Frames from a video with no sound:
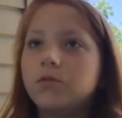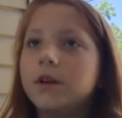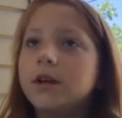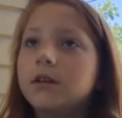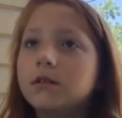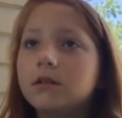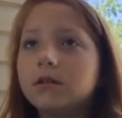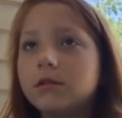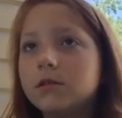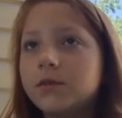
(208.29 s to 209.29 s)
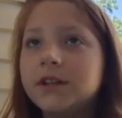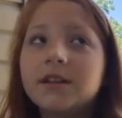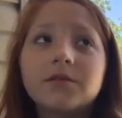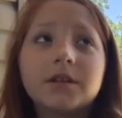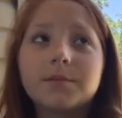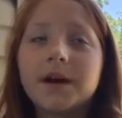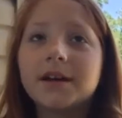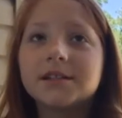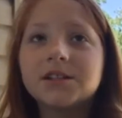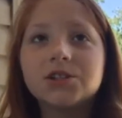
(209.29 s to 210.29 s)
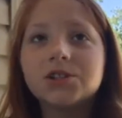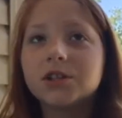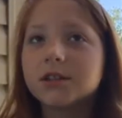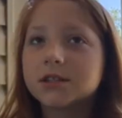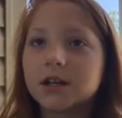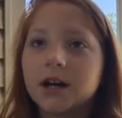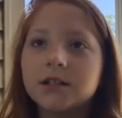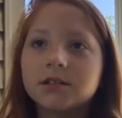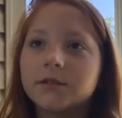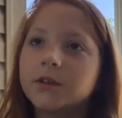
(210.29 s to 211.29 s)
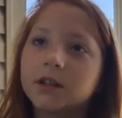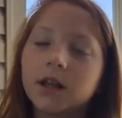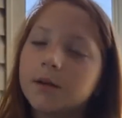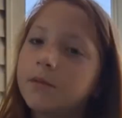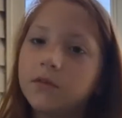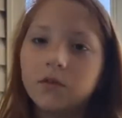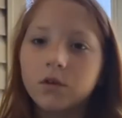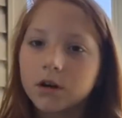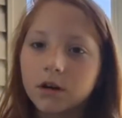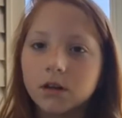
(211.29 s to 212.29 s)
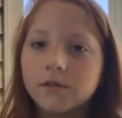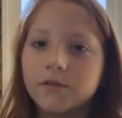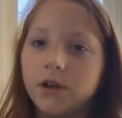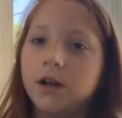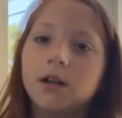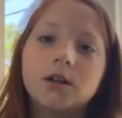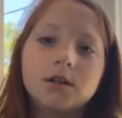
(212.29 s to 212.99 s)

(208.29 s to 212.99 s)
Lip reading: we didn't really pay attention to the signs of it before all of that.